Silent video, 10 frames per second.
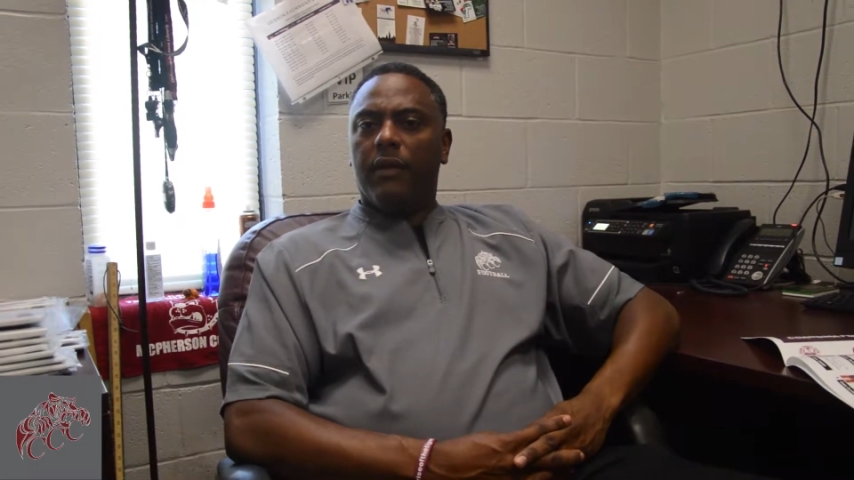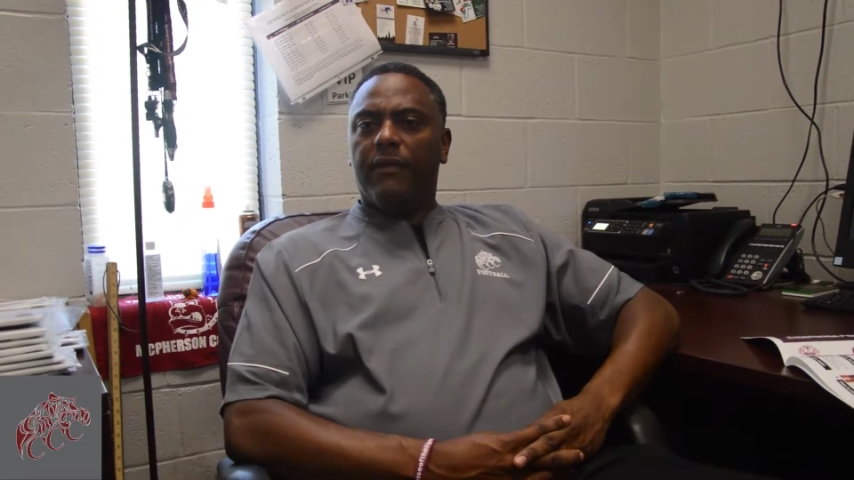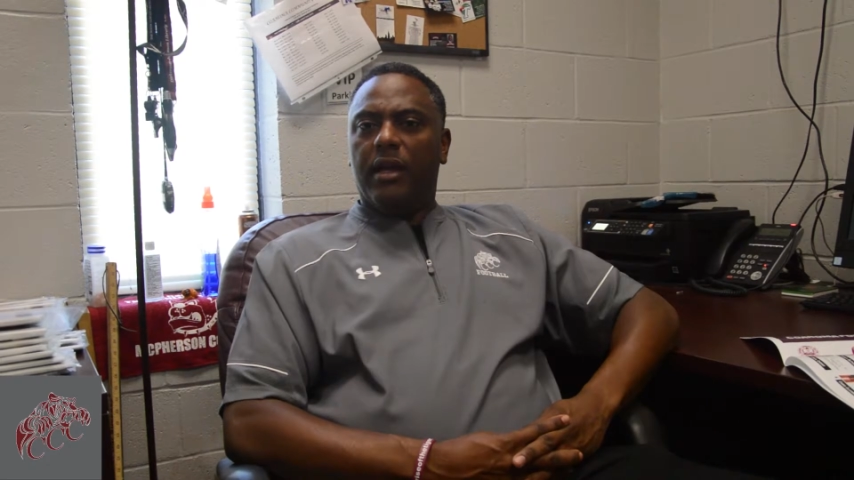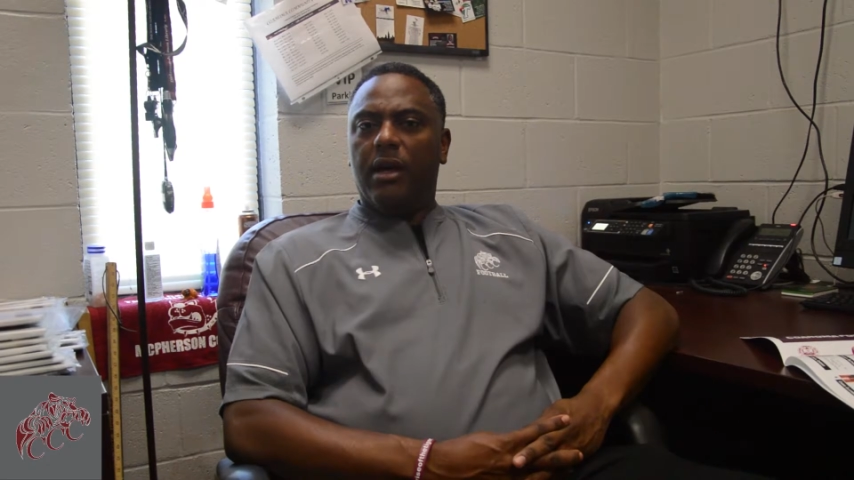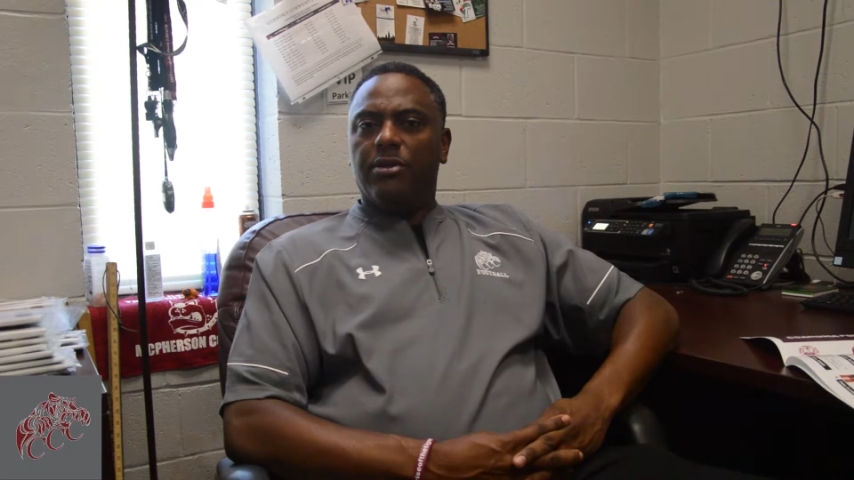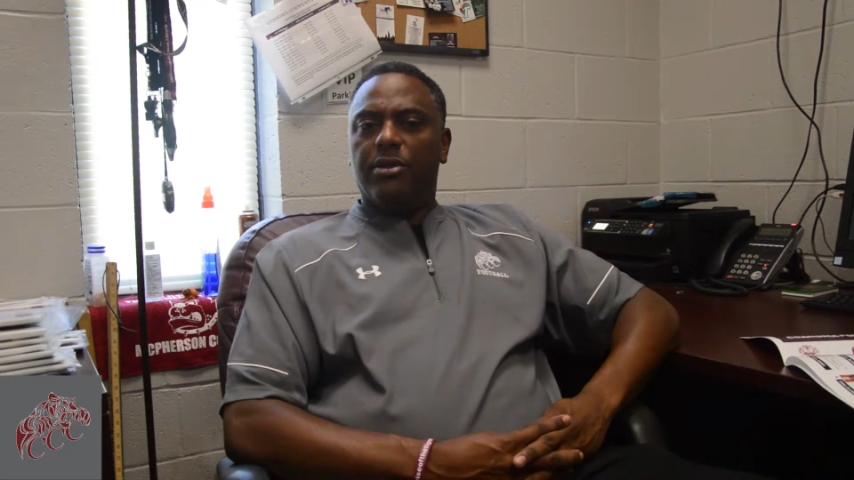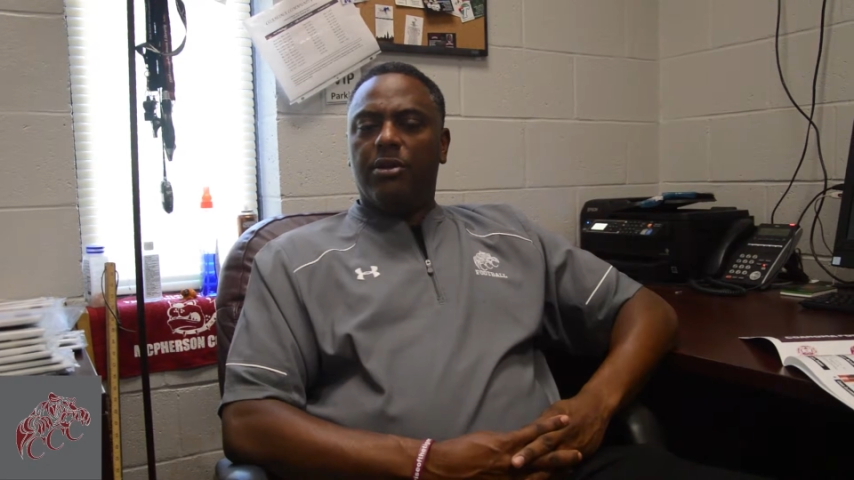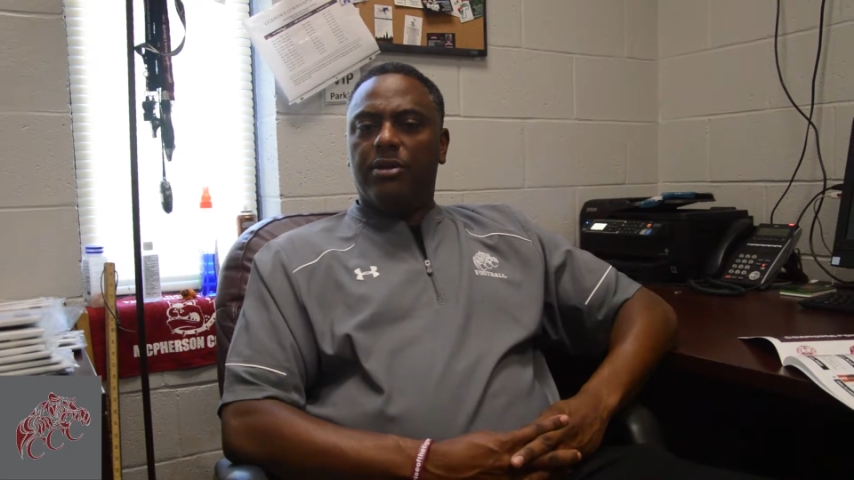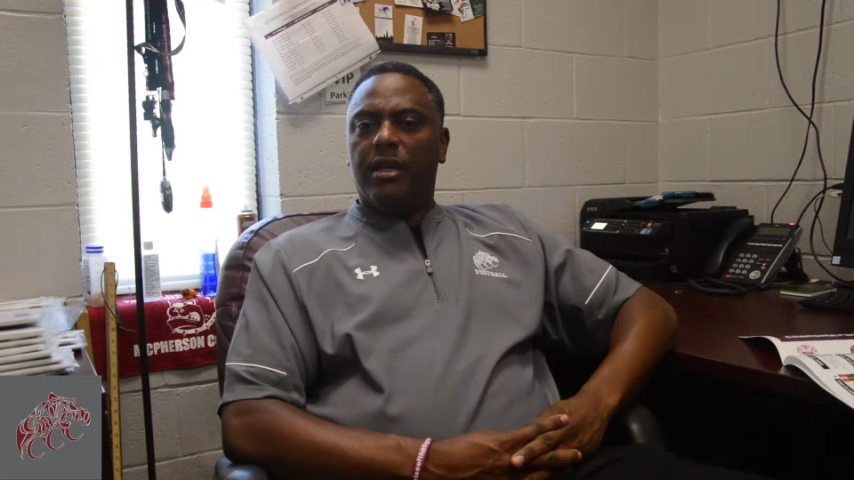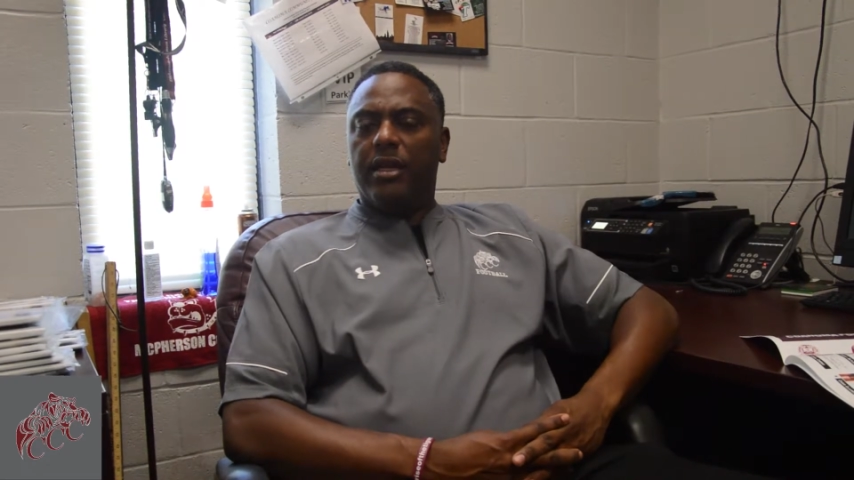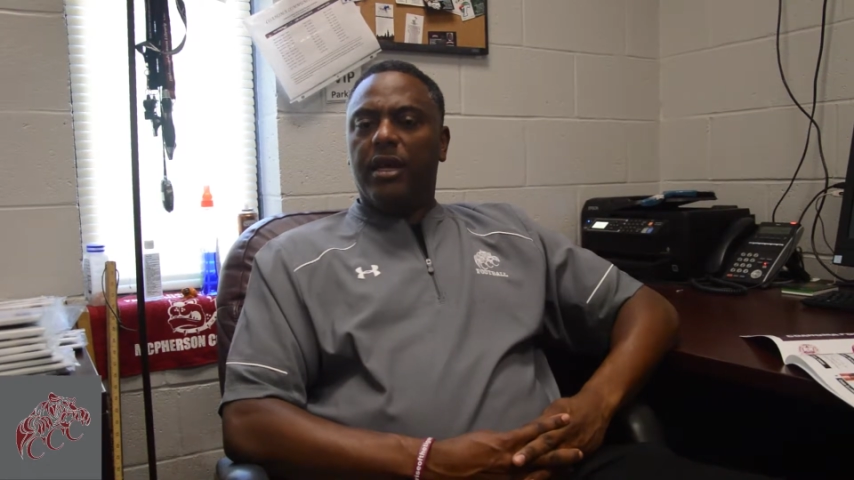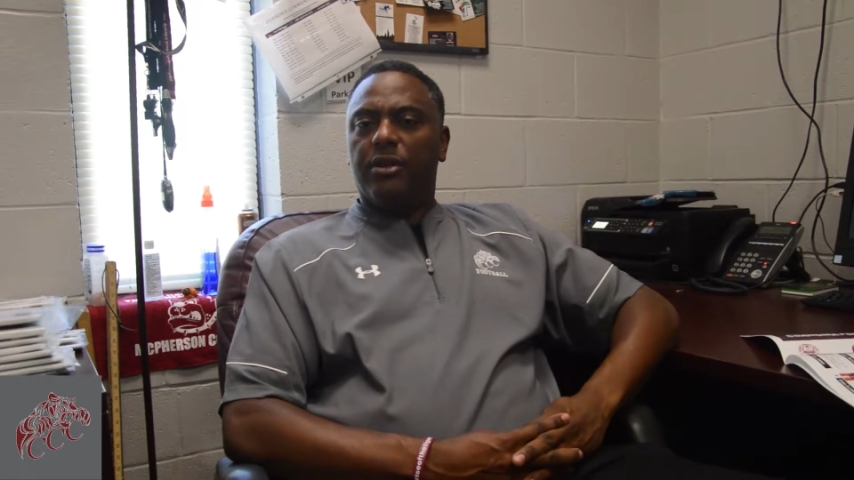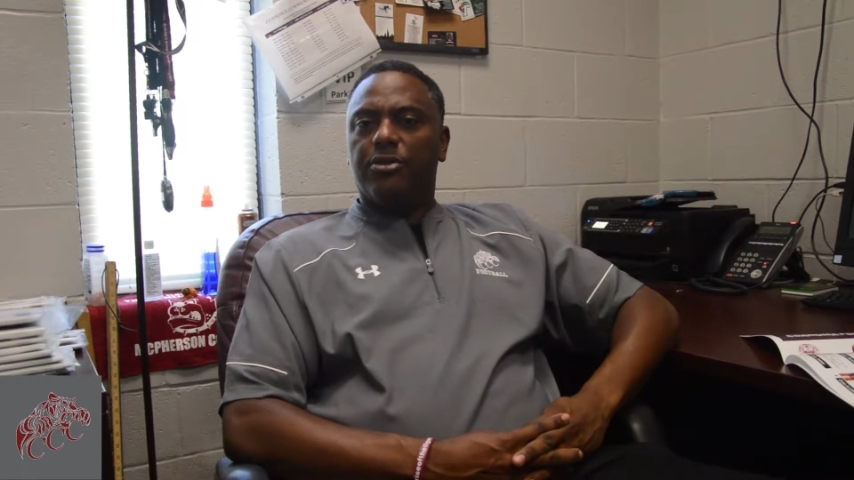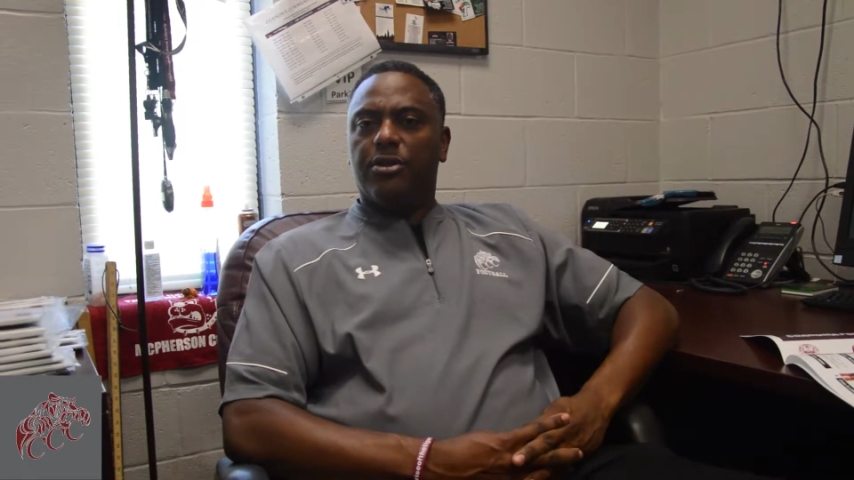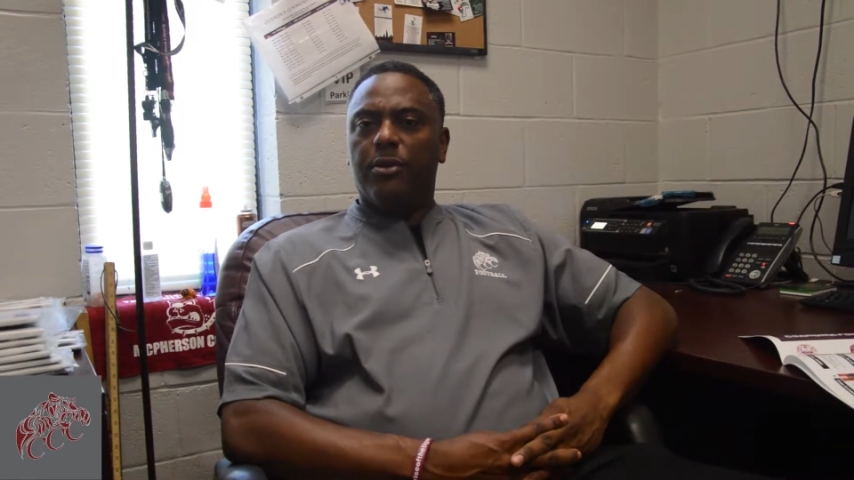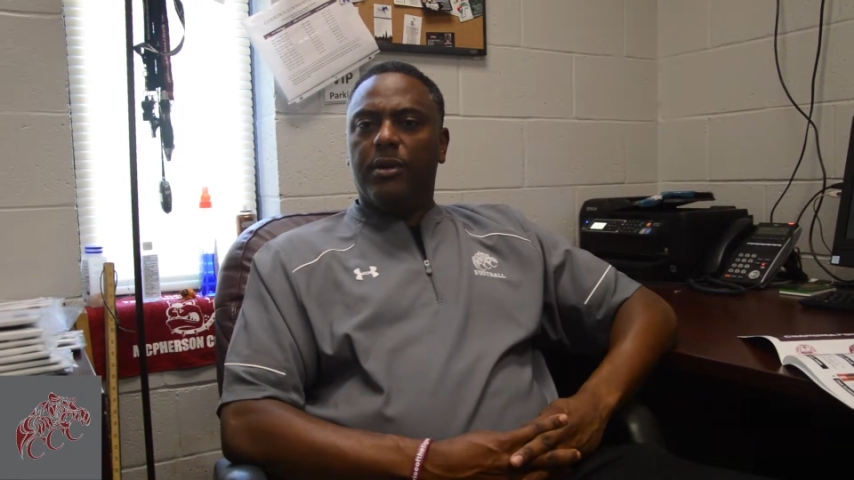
if he goes on to any other school,